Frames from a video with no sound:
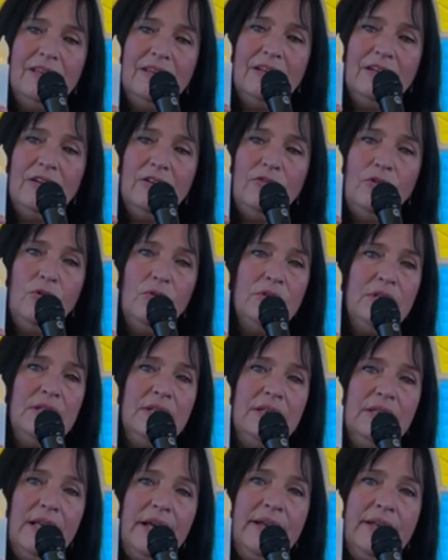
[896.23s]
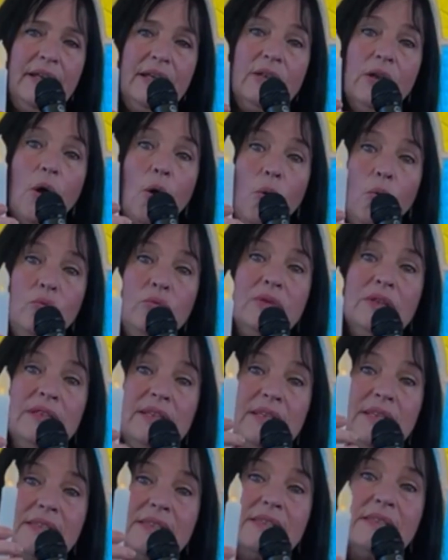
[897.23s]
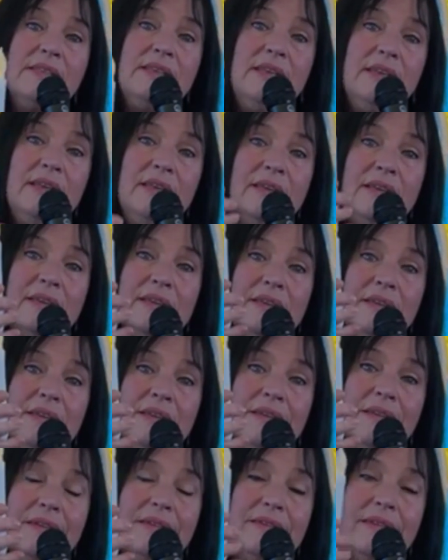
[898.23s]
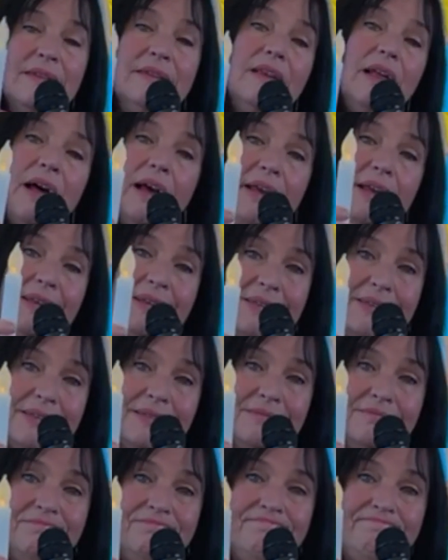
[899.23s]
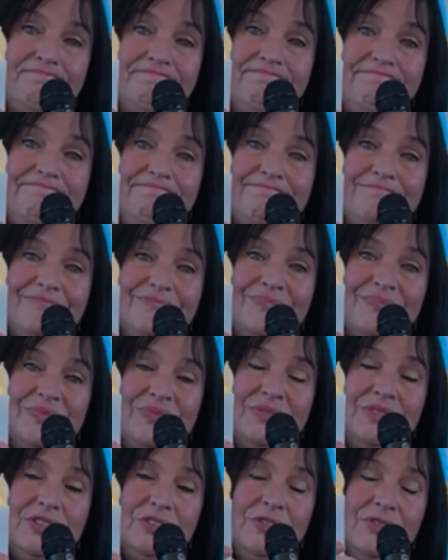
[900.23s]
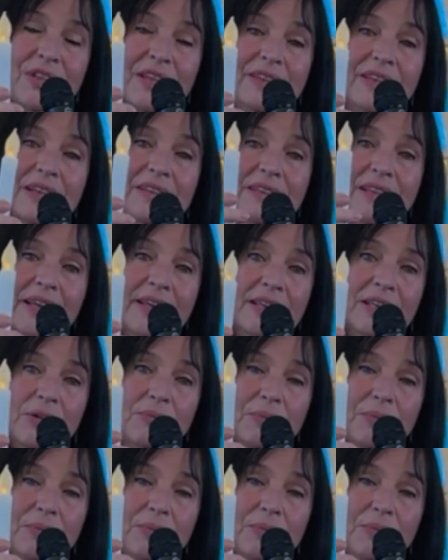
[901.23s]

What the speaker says: of holding the light and only seeing the light, so that the light can